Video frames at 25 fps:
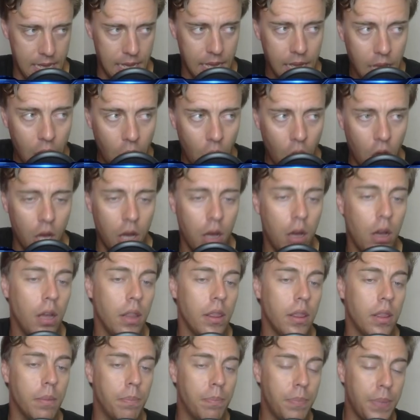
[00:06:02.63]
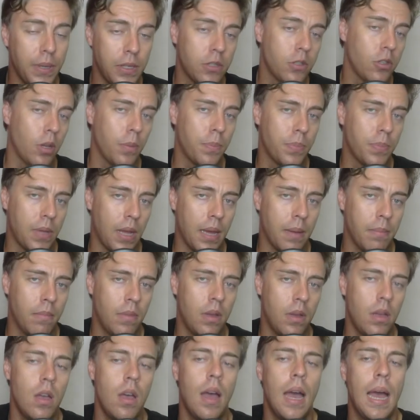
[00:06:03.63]
are the pit stop time
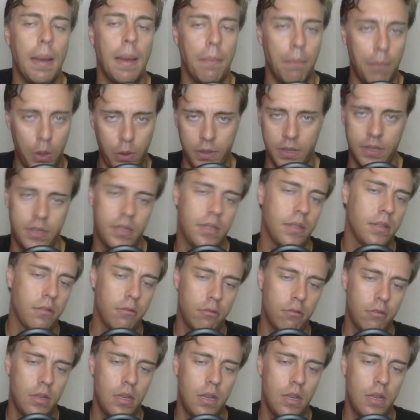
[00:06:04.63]
bonuses.